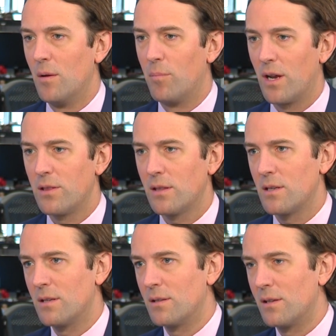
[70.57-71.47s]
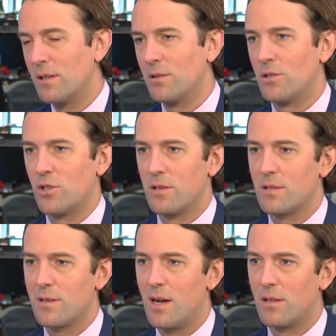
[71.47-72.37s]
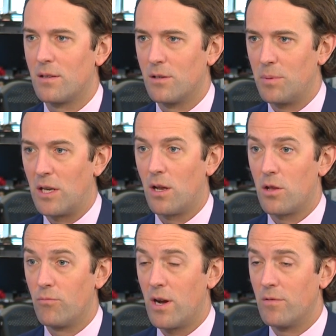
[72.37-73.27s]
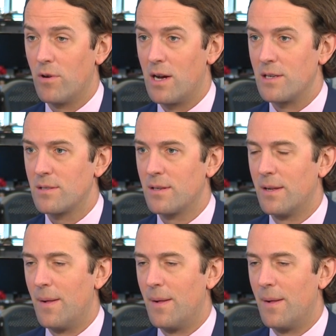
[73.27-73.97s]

But I think the chances are that there'll be another rate rise.